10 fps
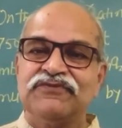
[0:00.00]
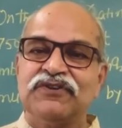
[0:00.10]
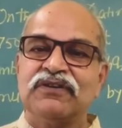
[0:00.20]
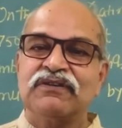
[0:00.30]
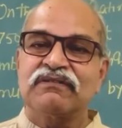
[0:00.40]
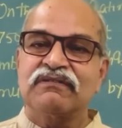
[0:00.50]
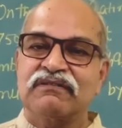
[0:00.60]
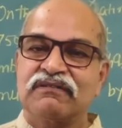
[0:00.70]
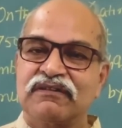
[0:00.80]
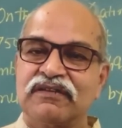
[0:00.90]

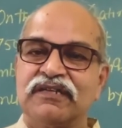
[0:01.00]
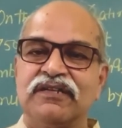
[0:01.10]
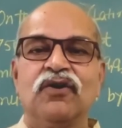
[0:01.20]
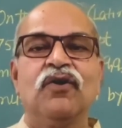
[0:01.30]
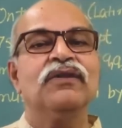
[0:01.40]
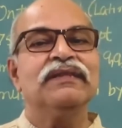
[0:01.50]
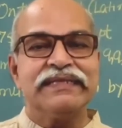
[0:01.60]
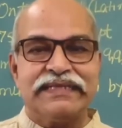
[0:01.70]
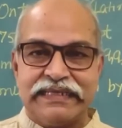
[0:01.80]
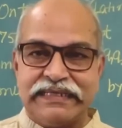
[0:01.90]
for all
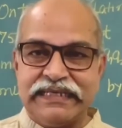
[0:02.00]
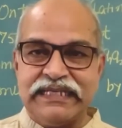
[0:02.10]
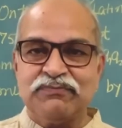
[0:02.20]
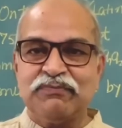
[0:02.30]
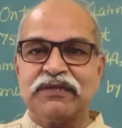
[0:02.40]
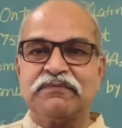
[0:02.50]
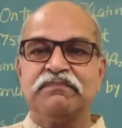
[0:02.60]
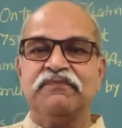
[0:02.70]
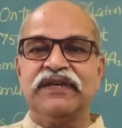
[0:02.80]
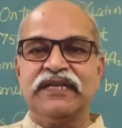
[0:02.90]
the studies,
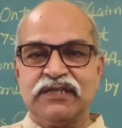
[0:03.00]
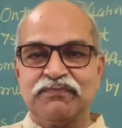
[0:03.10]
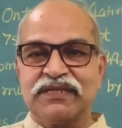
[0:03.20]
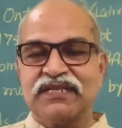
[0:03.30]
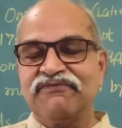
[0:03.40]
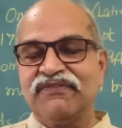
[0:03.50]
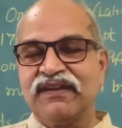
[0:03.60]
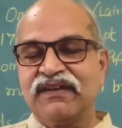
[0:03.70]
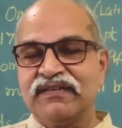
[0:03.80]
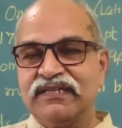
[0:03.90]
but very
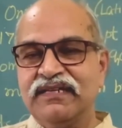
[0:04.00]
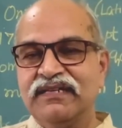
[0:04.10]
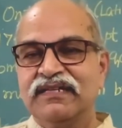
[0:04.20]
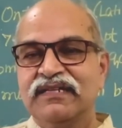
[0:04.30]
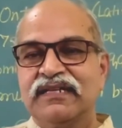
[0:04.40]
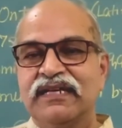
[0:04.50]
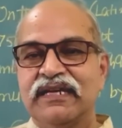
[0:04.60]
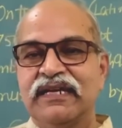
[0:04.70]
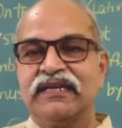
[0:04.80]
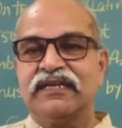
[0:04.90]
specifically
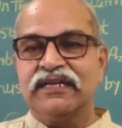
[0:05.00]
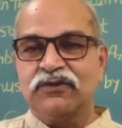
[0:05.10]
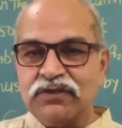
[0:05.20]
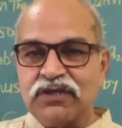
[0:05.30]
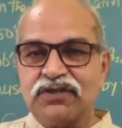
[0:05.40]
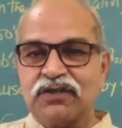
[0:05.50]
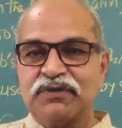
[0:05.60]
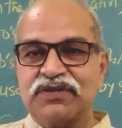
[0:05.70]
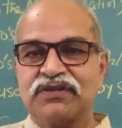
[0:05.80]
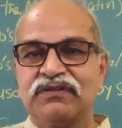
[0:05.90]
a good
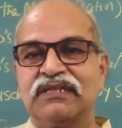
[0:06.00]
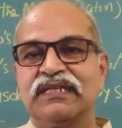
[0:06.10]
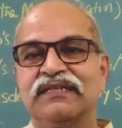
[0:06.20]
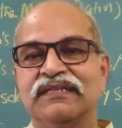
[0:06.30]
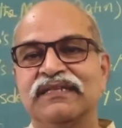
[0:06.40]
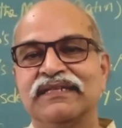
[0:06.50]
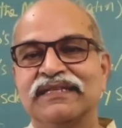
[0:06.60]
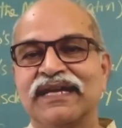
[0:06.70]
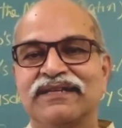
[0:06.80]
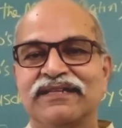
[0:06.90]
contribution
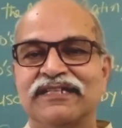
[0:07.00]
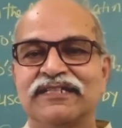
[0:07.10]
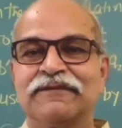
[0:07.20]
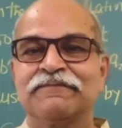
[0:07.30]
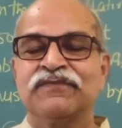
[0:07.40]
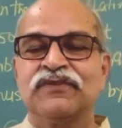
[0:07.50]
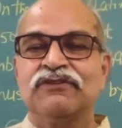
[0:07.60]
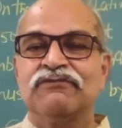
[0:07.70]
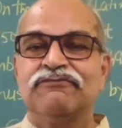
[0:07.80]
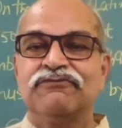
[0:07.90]
in that is
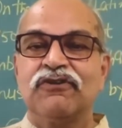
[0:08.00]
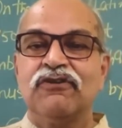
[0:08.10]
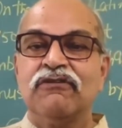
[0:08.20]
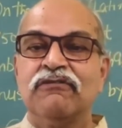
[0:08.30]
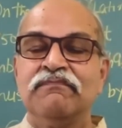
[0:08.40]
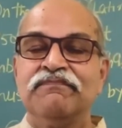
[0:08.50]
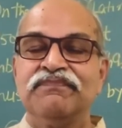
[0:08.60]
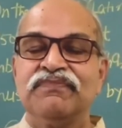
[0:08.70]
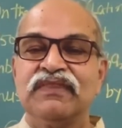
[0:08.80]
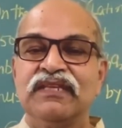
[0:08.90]

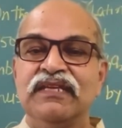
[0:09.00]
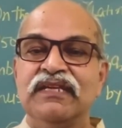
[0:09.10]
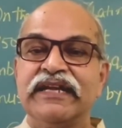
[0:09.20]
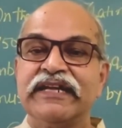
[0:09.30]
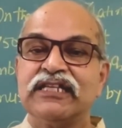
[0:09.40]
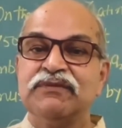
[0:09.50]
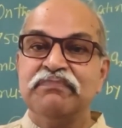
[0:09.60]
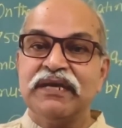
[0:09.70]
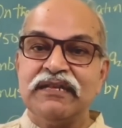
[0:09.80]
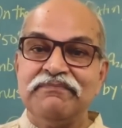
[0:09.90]
from the
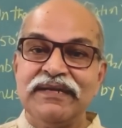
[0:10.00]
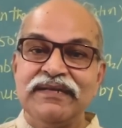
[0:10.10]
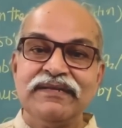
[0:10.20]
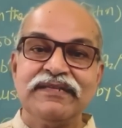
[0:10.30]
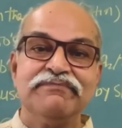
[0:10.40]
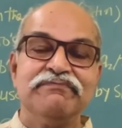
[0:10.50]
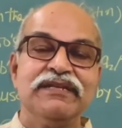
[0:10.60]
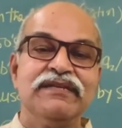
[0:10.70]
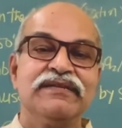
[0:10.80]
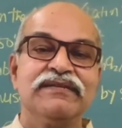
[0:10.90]
experiments
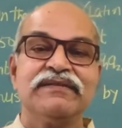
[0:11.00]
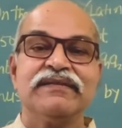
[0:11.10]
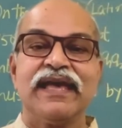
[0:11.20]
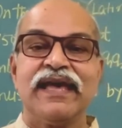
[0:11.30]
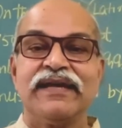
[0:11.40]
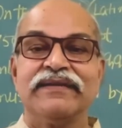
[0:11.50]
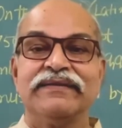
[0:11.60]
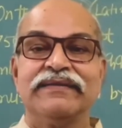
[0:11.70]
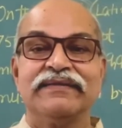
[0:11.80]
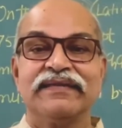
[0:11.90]
Millikan
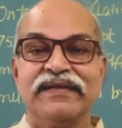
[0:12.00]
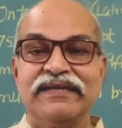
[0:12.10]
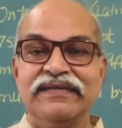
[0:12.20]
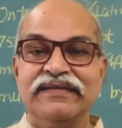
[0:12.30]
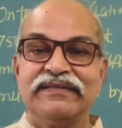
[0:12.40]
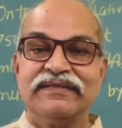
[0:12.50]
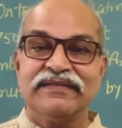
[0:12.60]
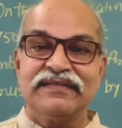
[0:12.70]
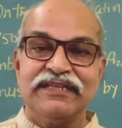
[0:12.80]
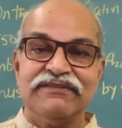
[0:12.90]
had designed,
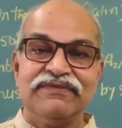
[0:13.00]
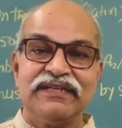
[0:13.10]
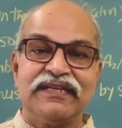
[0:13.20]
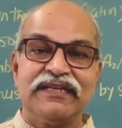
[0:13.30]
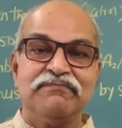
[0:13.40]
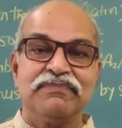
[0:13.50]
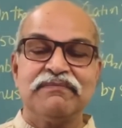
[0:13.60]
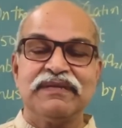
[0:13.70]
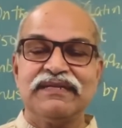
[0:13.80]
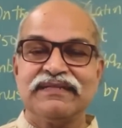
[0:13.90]
conceived and
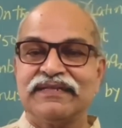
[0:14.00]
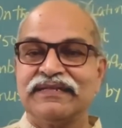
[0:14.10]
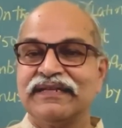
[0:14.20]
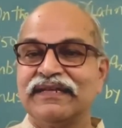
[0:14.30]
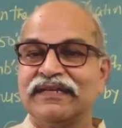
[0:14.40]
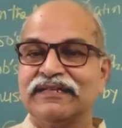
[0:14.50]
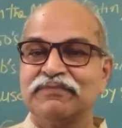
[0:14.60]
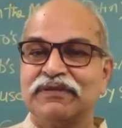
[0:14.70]
implemented and